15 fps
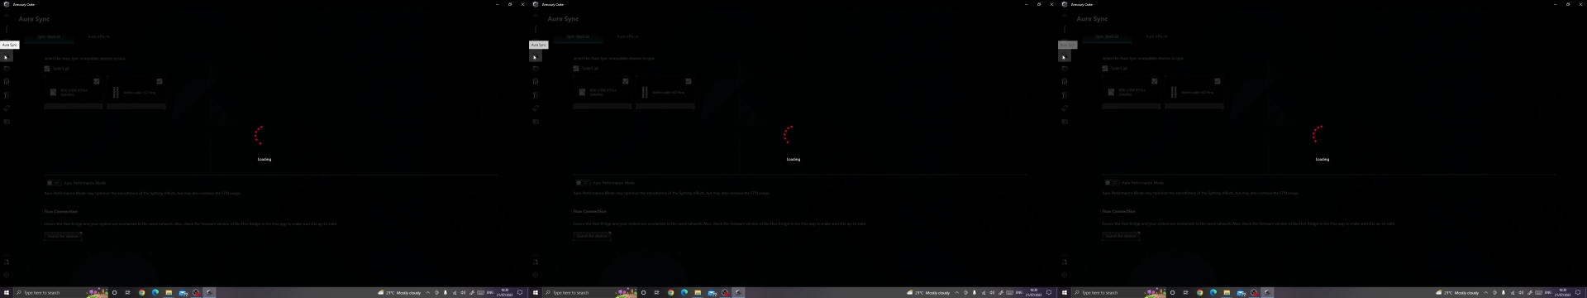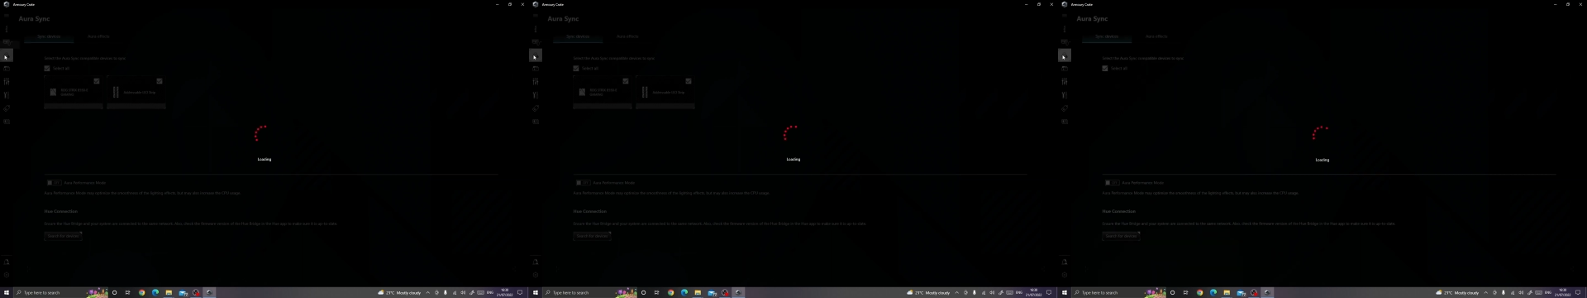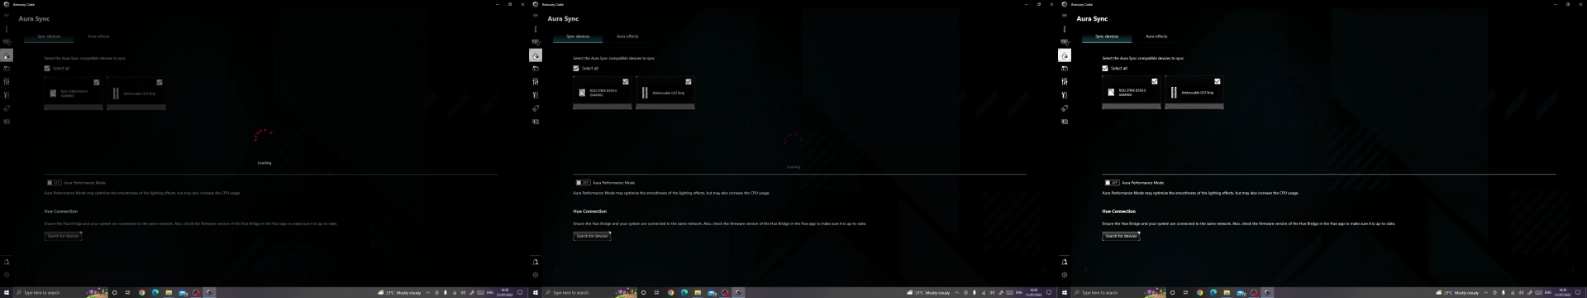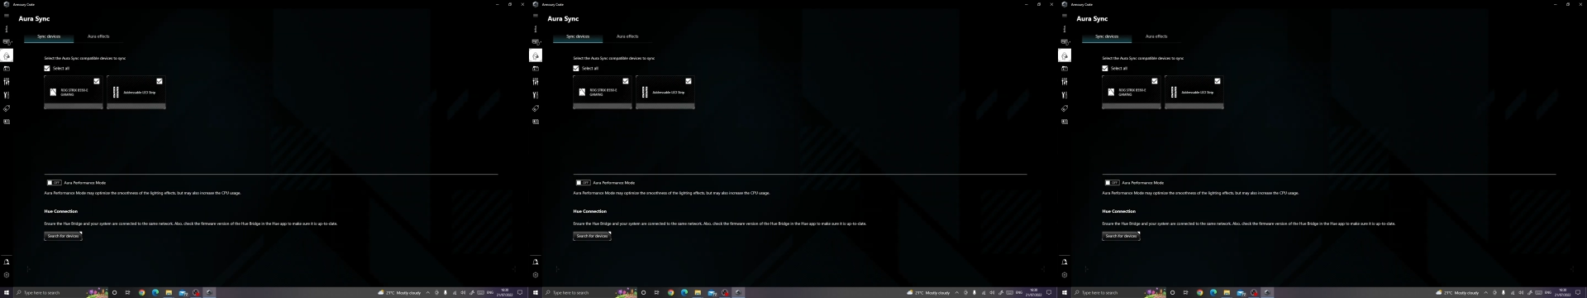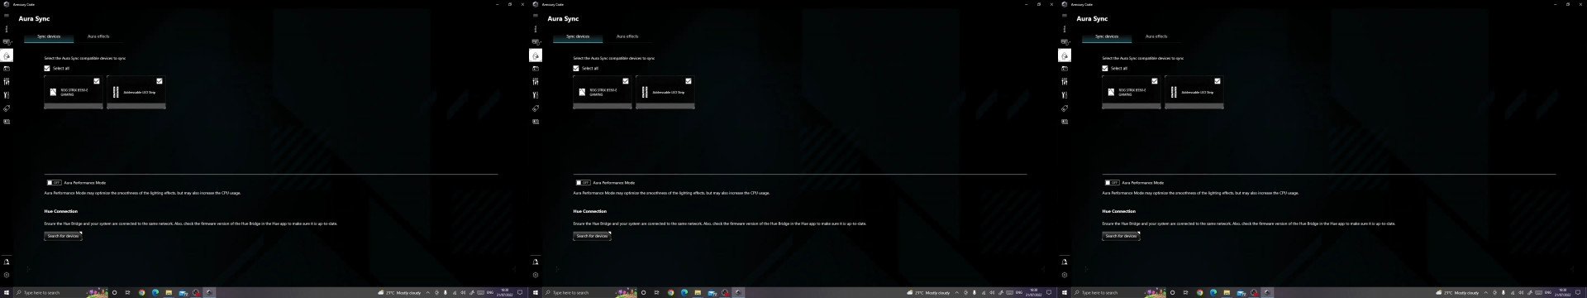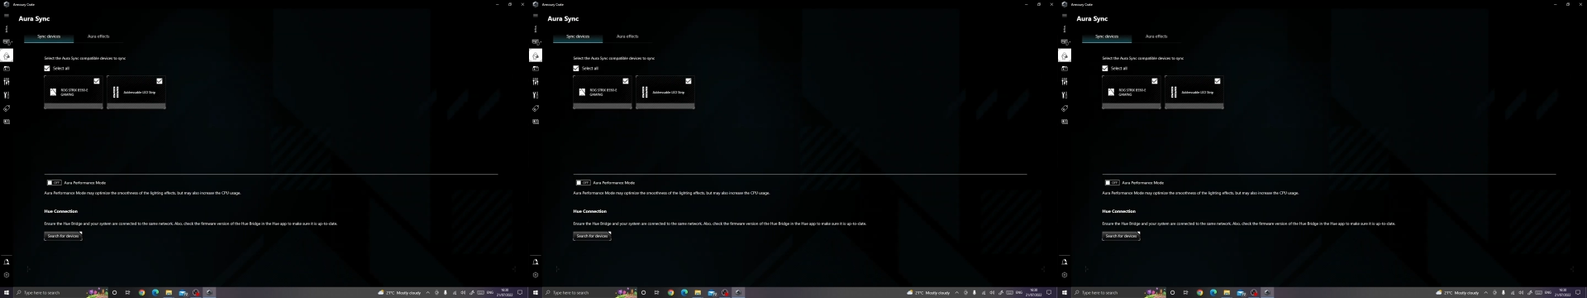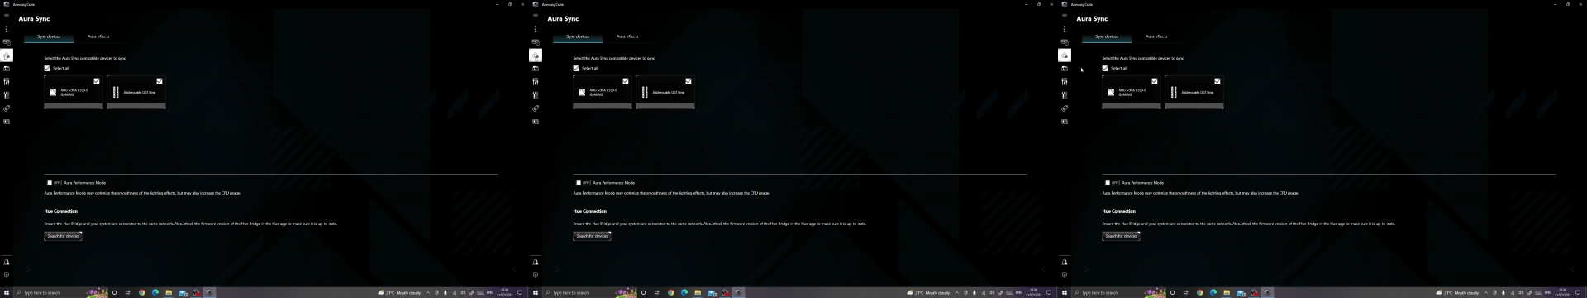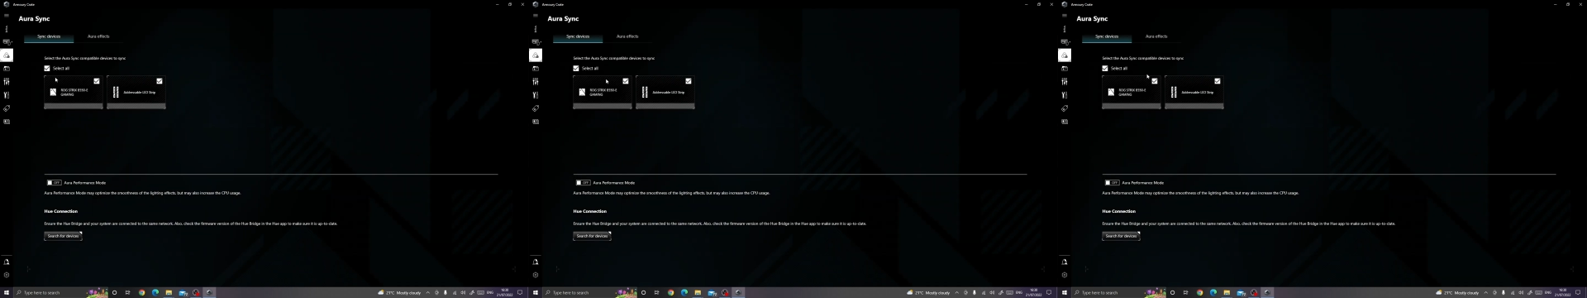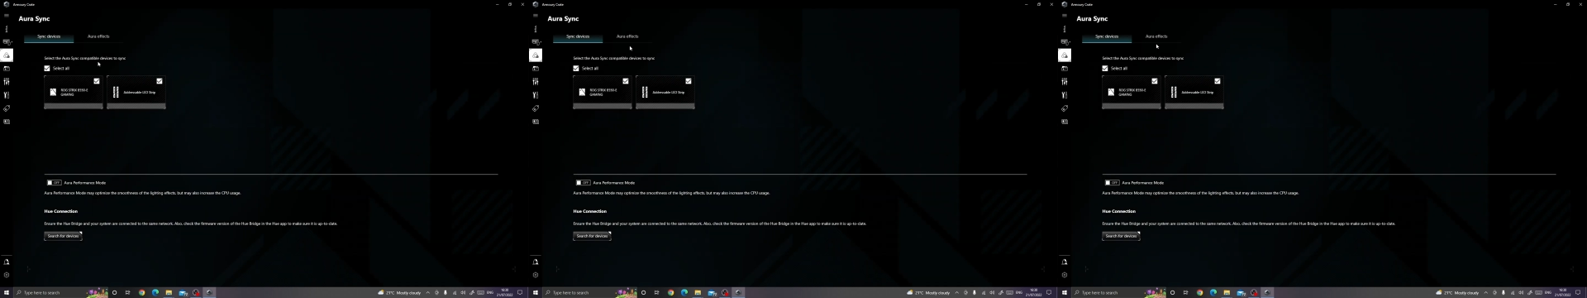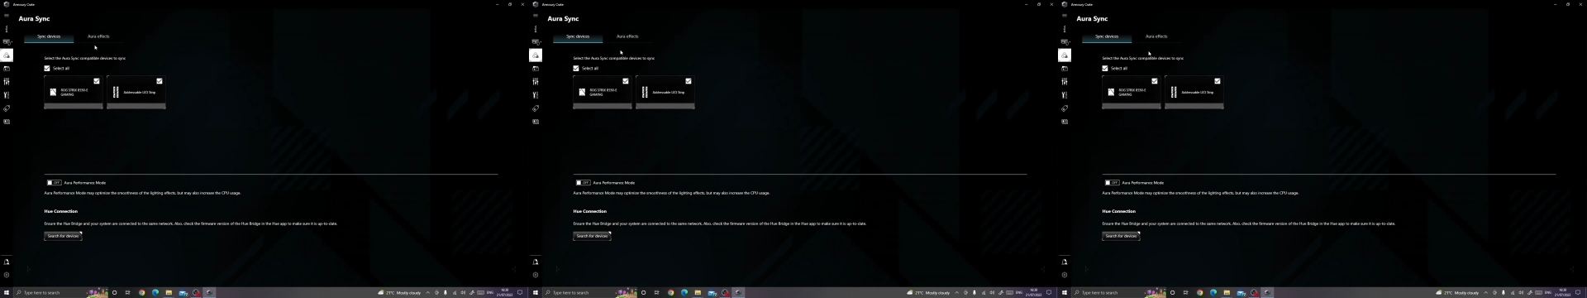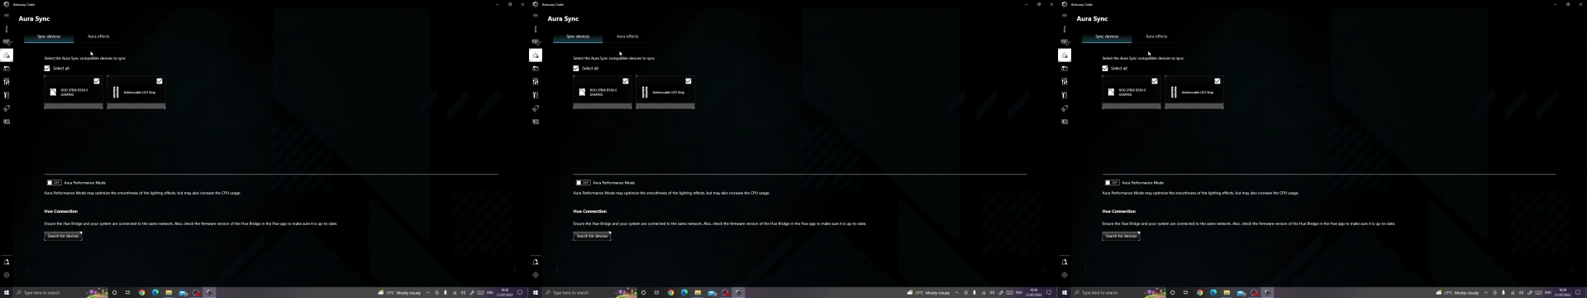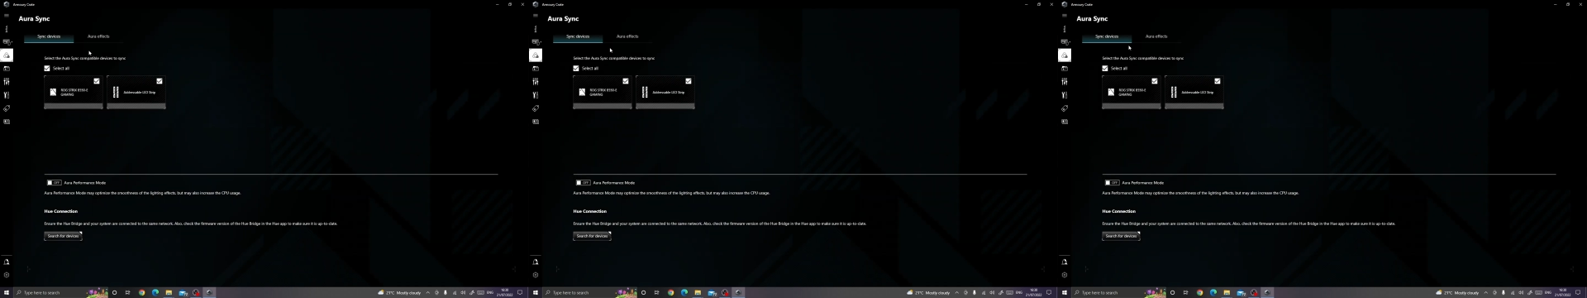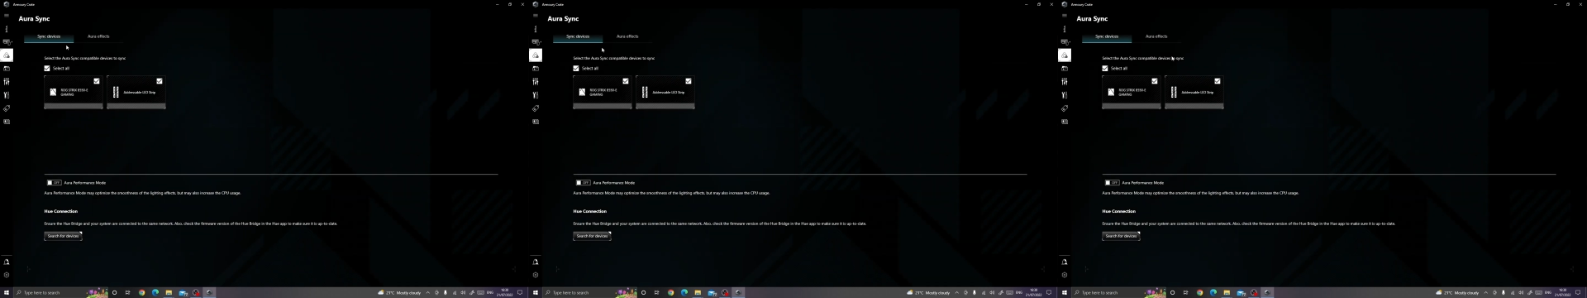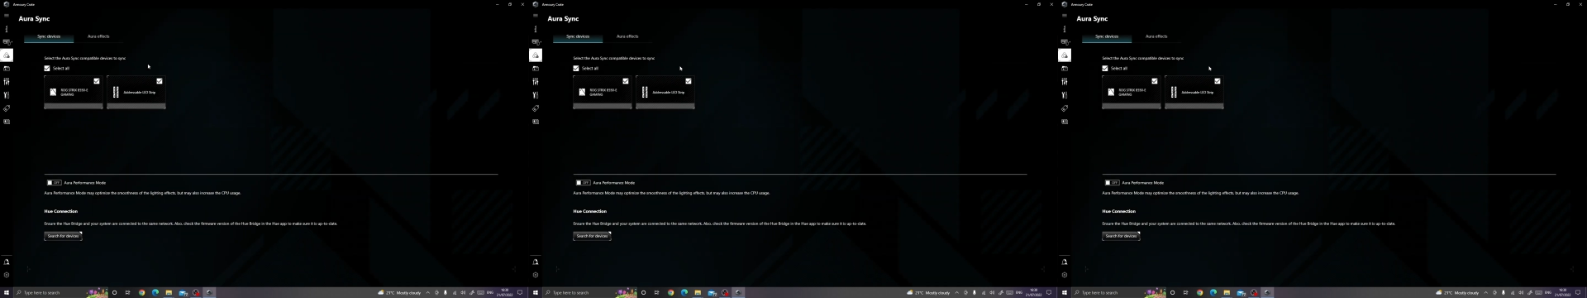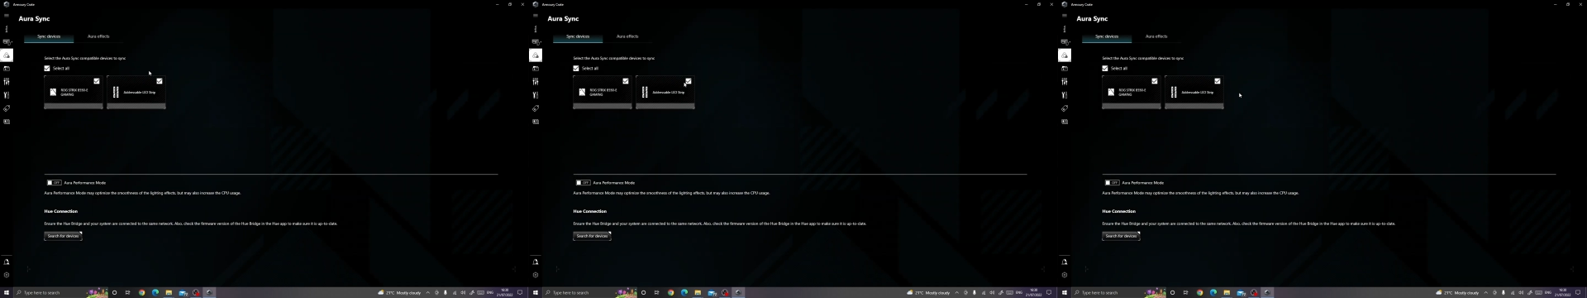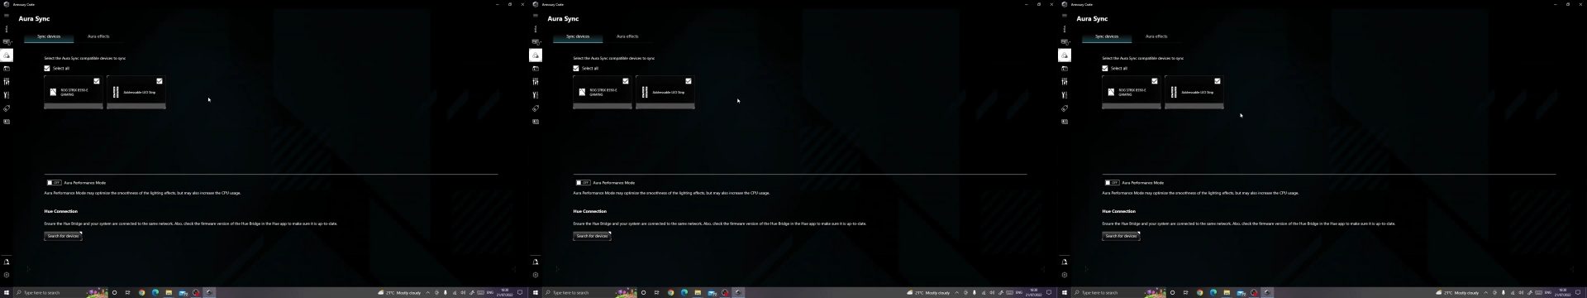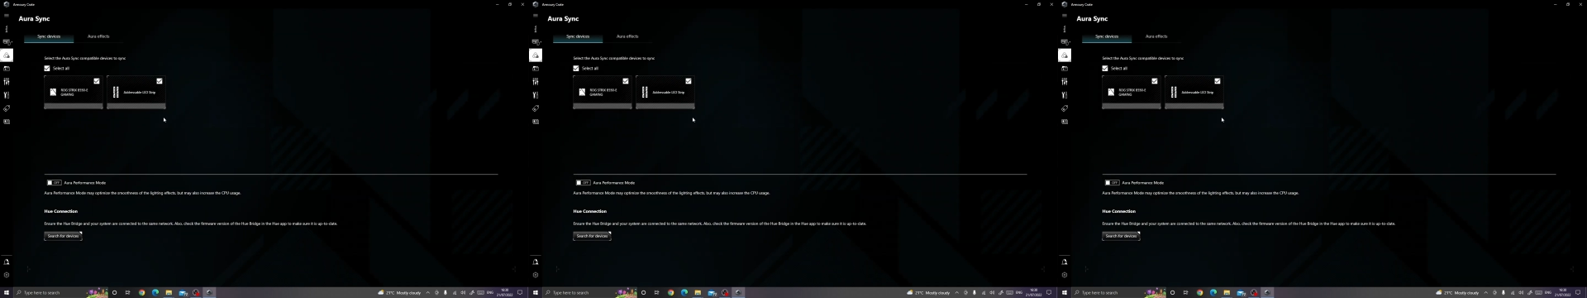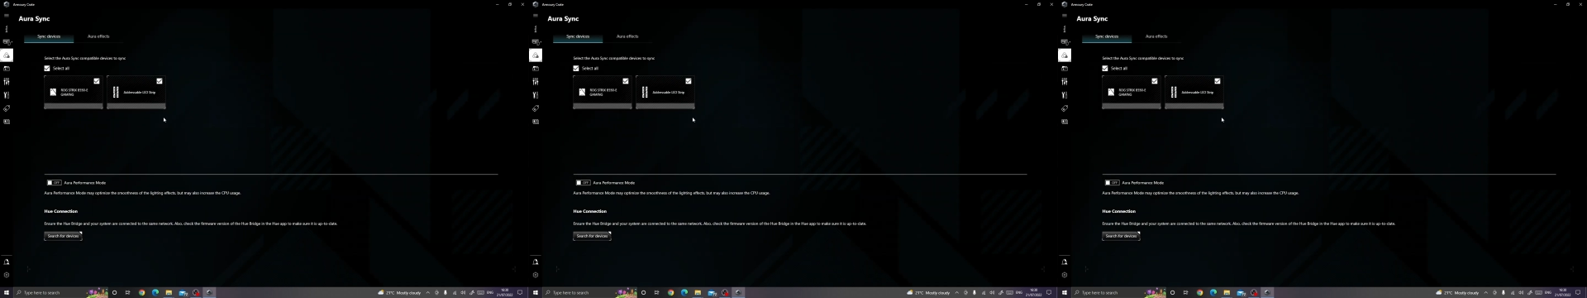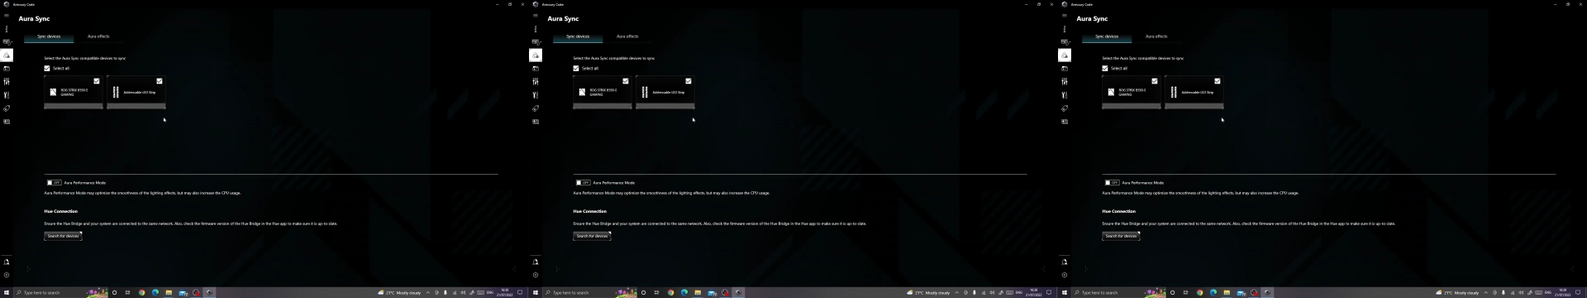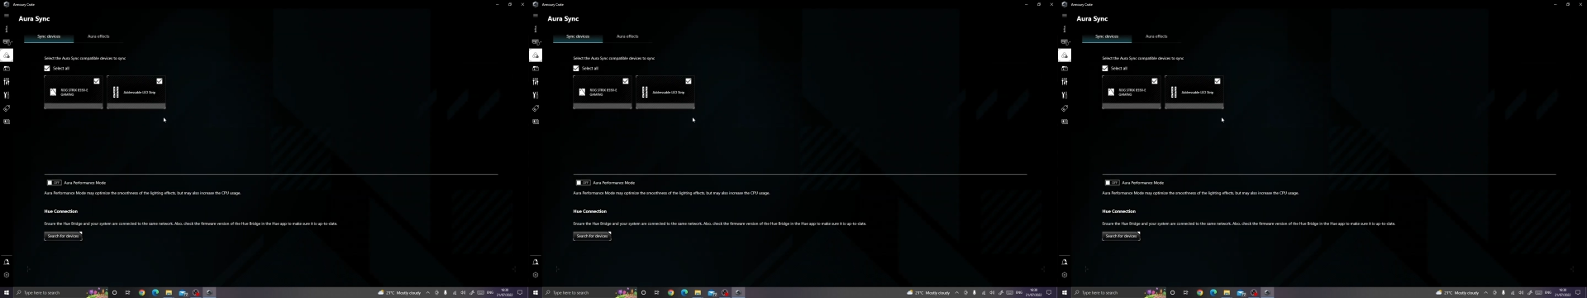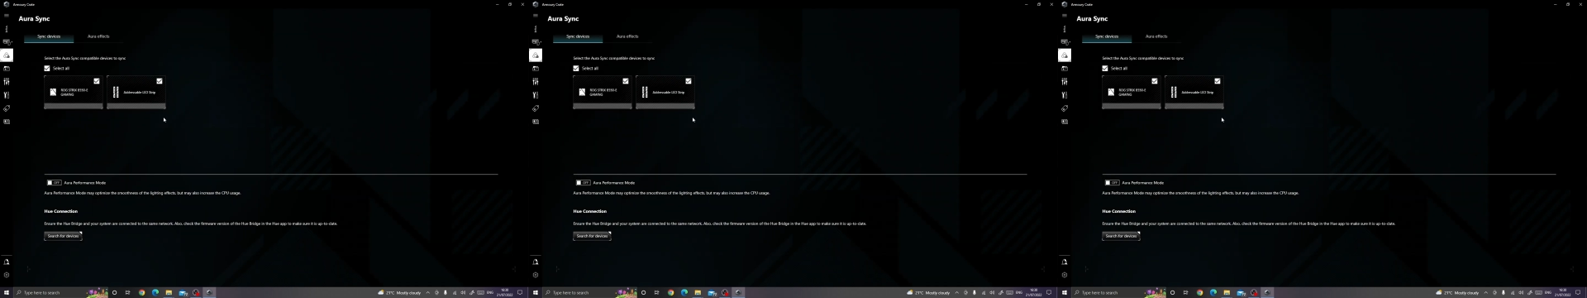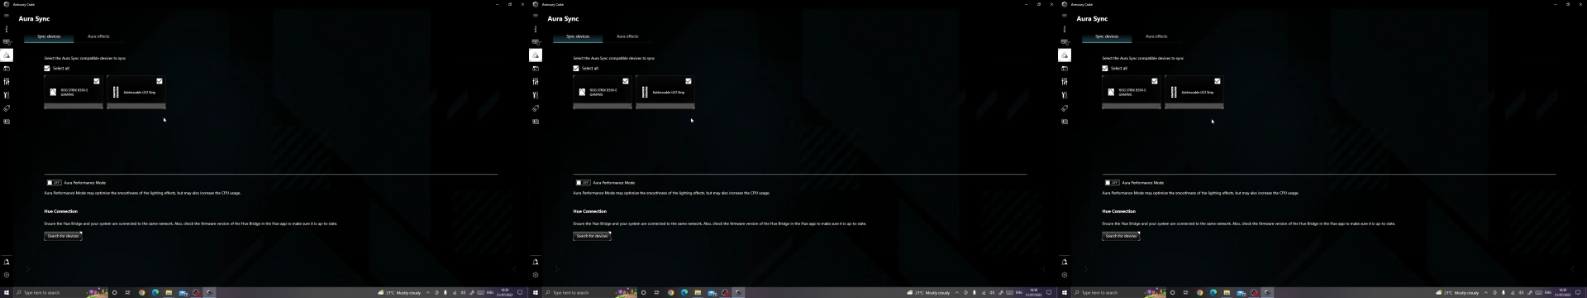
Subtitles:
[unreadable: no face in view]